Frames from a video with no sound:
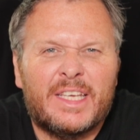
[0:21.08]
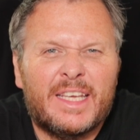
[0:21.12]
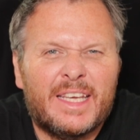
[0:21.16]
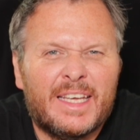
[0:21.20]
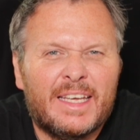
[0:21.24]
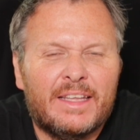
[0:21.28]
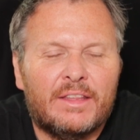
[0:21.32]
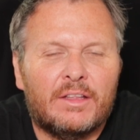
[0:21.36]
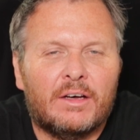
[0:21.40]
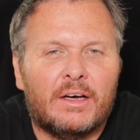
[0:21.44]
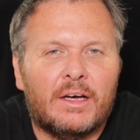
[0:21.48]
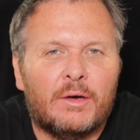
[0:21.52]

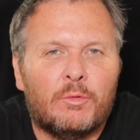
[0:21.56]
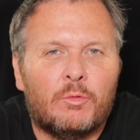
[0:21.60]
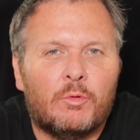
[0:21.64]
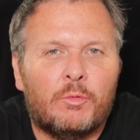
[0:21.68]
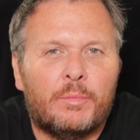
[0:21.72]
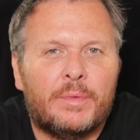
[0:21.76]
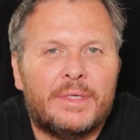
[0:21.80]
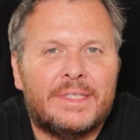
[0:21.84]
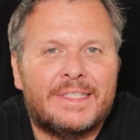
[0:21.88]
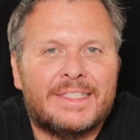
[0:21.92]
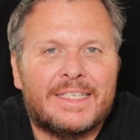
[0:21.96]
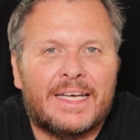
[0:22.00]
gear that I
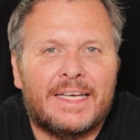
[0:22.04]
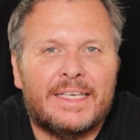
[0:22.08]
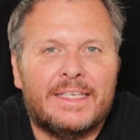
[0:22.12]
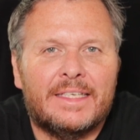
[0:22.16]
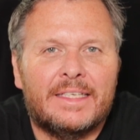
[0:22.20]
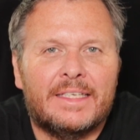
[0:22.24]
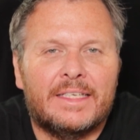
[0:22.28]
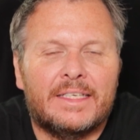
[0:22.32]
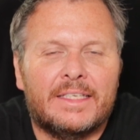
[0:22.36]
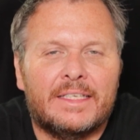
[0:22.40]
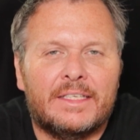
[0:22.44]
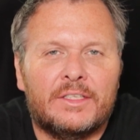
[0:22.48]
will be
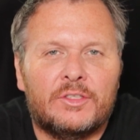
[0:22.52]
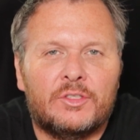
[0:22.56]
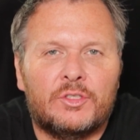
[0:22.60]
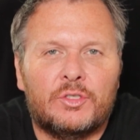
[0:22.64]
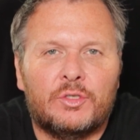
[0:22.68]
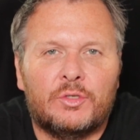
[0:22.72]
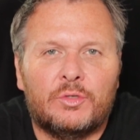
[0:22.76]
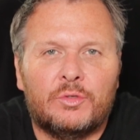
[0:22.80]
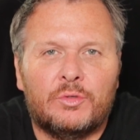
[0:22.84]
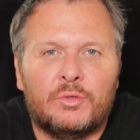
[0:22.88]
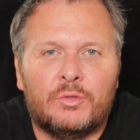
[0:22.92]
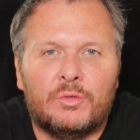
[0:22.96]
taking
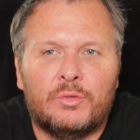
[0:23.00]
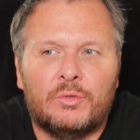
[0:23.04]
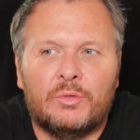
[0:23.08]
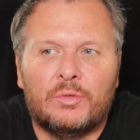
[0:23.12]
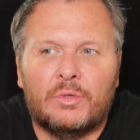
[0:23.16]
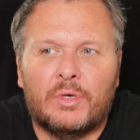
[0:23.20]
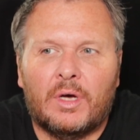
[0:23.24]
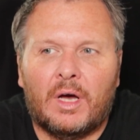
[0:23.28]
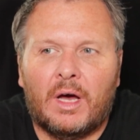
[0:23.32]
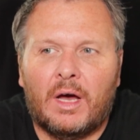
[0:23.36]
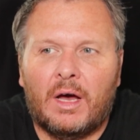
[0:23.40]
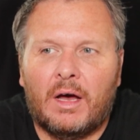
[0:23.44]

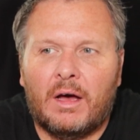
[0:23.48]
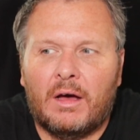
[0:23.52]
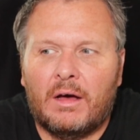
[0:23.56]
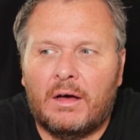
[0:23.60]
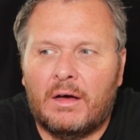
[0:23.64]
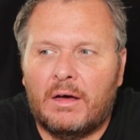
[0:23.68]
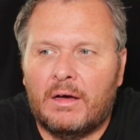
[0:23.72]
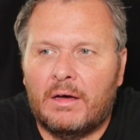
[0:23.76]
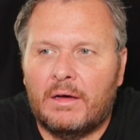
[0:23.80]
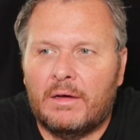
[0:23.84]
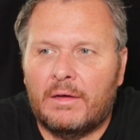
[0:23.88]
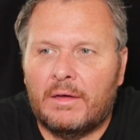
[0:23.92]
to
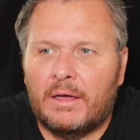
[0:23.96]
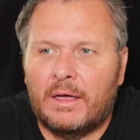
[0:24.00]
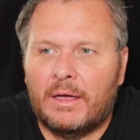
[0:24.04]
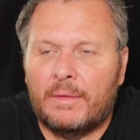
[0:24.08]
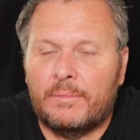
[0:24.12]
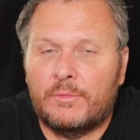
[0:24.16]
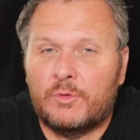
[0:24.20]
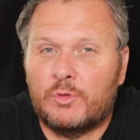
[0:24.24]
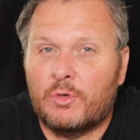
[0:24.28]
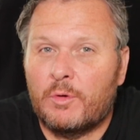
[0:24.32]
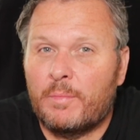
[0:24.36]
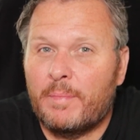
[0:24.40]
our
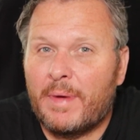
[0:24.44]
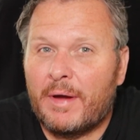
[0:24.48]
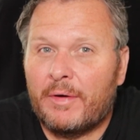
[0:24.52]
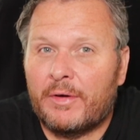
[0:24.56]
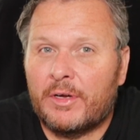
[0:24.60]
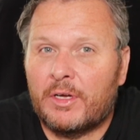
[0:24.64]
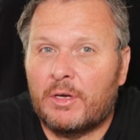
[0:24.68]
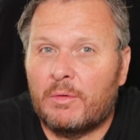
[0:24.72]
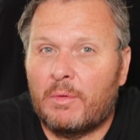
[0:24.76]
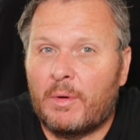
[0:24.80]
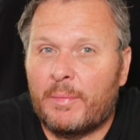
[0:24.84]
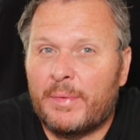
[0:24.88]
um, to
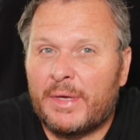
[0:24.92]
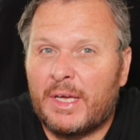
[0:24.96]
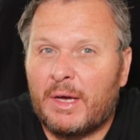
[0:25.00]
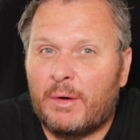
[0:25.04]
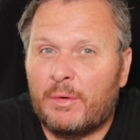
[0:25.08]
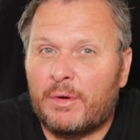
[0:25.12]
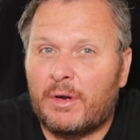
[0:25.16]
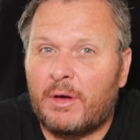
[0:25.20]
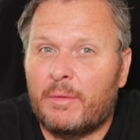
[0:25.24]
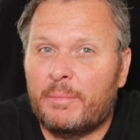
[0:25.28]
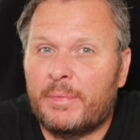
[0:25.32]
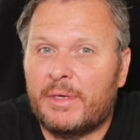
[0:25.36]
America when we go
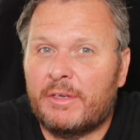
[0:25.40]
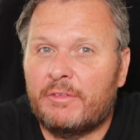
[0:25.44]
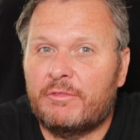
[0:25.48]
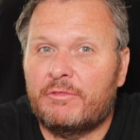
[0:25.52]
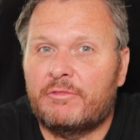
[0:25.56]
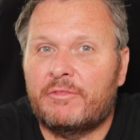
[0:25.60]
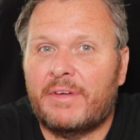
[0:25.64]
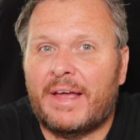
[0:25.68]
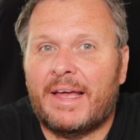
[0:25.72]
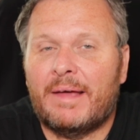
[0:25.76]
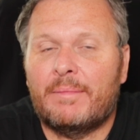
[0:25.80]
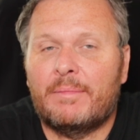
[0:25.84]
on our big
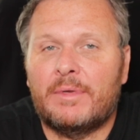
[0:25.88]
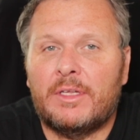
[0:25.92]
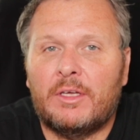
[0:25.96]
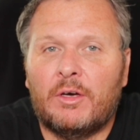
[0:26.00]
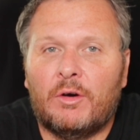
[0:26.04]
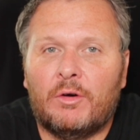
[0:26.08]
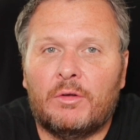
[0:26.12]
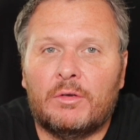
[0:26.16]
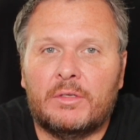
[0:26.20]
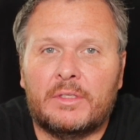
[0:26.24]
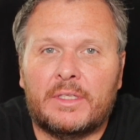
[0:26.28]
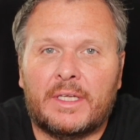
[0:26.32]
family
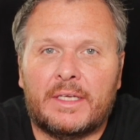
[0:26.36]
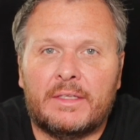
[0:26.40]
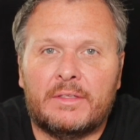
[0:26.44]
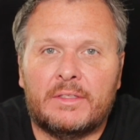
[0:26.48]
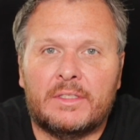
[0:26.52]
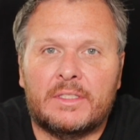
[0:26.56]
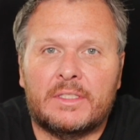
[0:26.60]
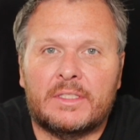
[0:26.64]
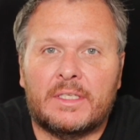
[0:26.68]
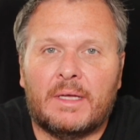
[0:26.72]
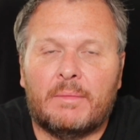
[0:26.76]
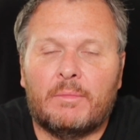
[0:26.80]
holiday
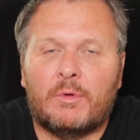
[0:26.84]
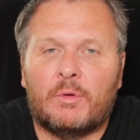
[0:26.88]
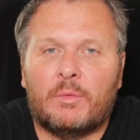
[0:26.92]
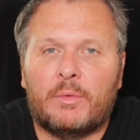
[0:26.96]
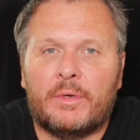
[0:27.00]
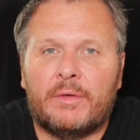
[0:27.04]
this summer.